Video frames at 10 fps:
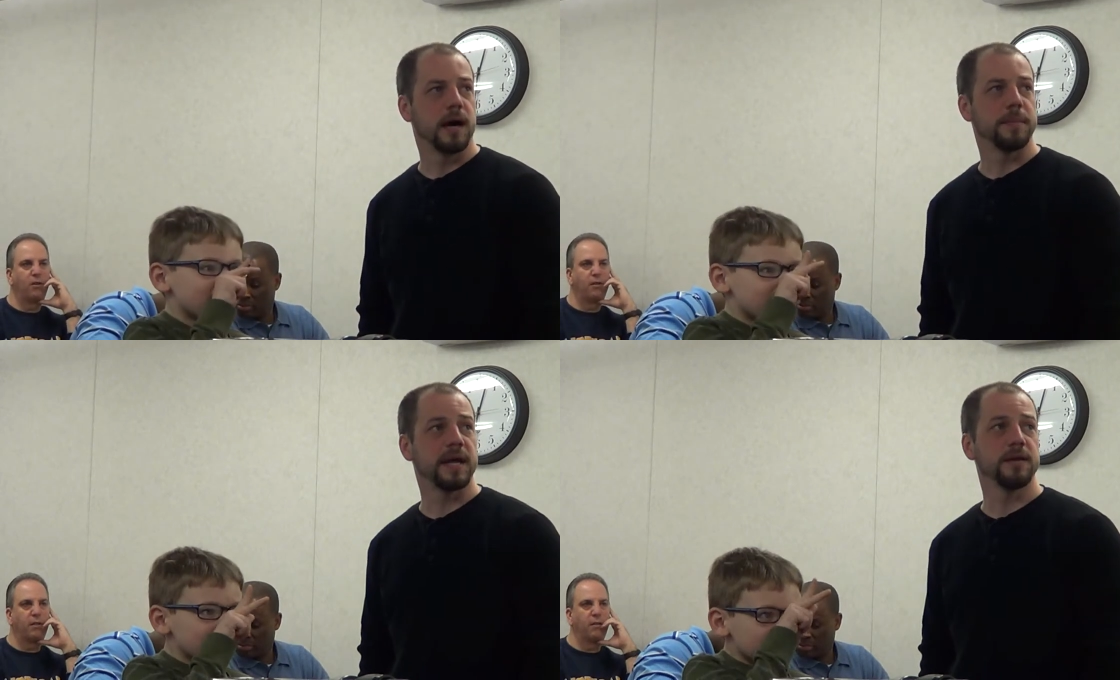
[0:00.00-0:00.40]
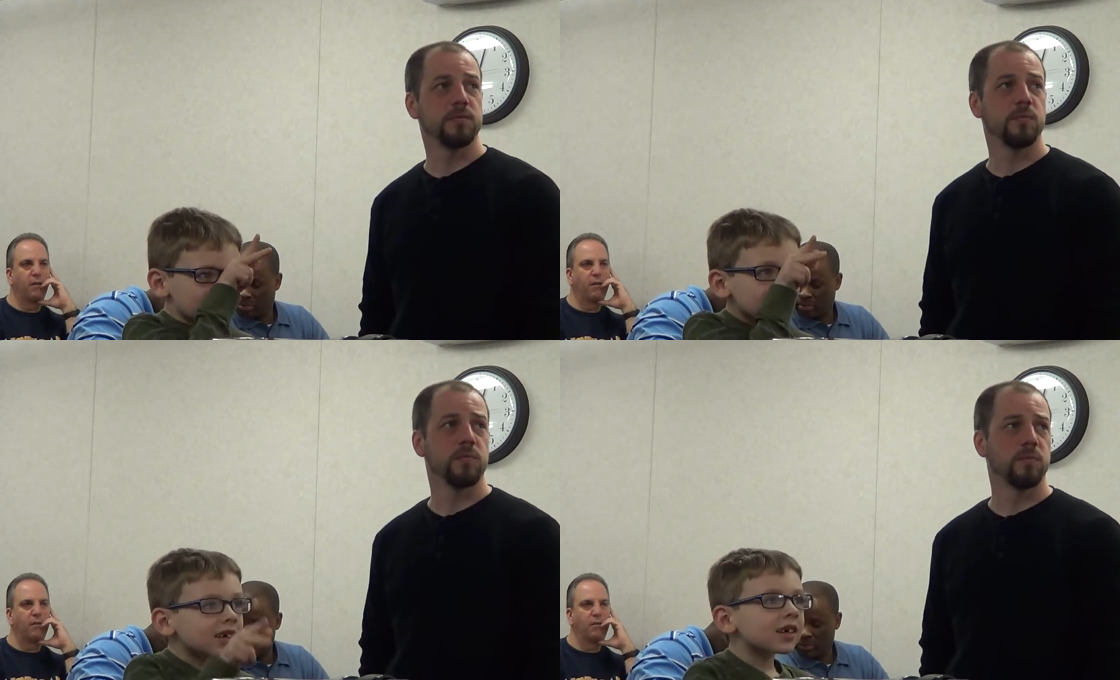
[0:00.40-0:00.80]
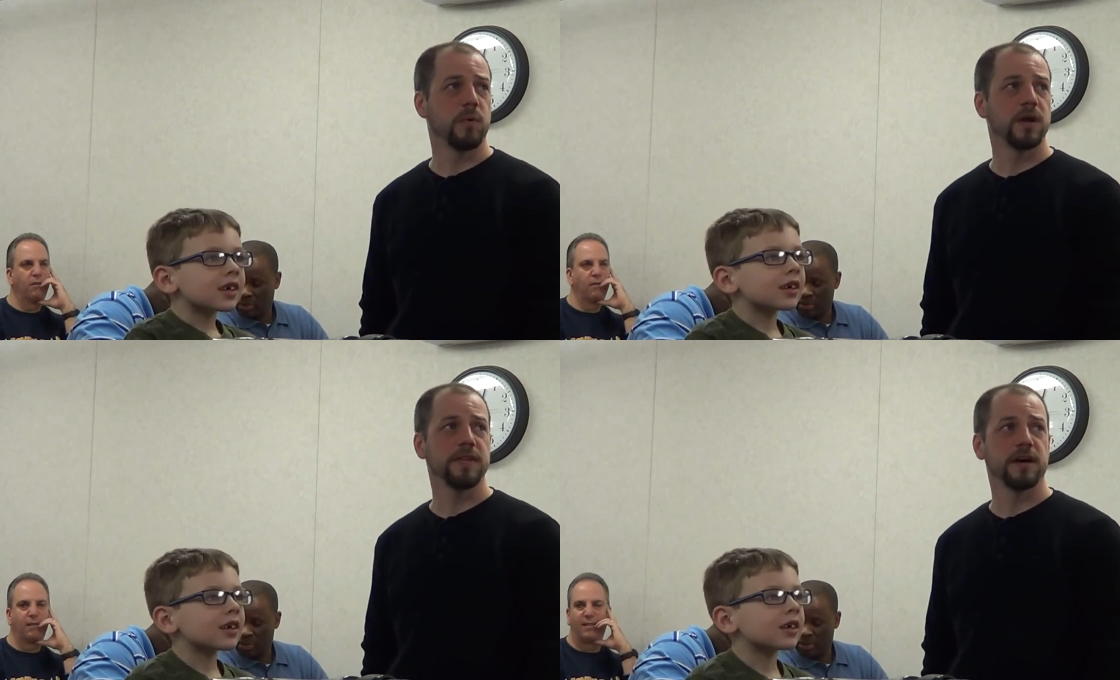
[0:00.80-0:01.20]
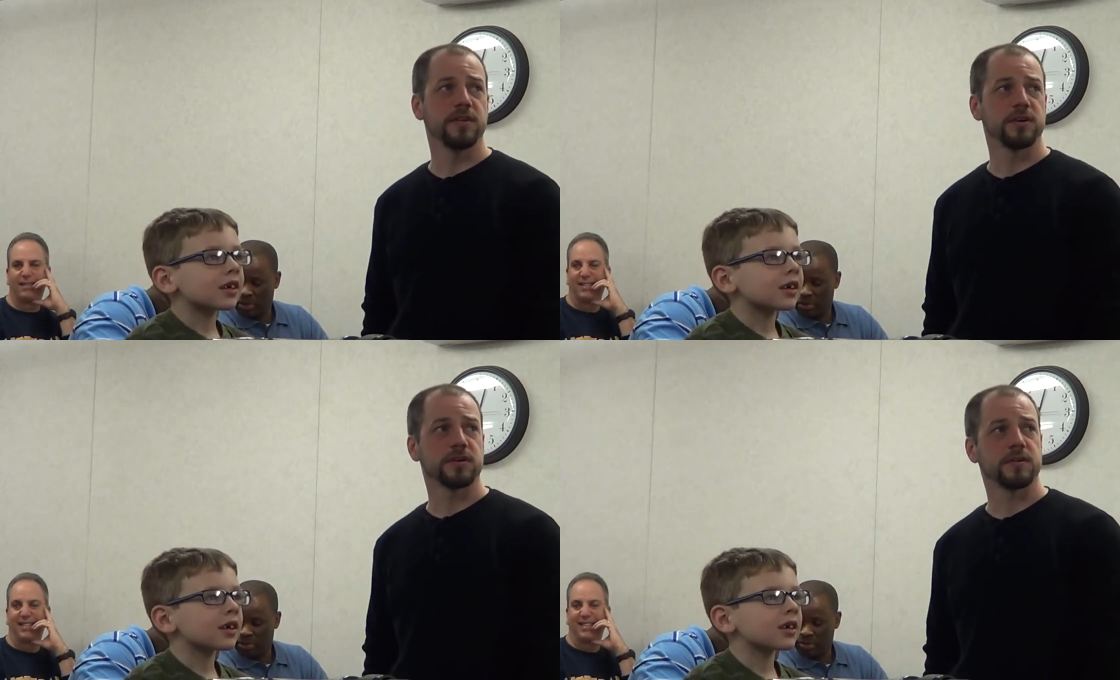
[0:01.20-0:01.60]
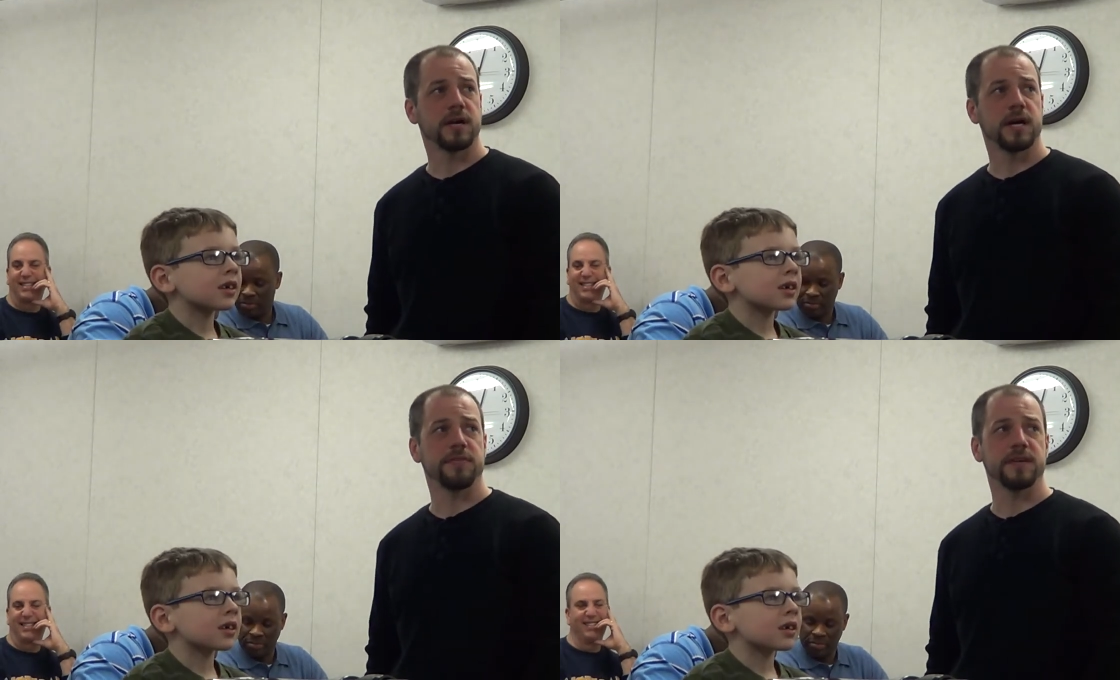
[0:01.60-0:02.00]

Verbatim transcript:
Speaker 1: Um, and one of the other uh,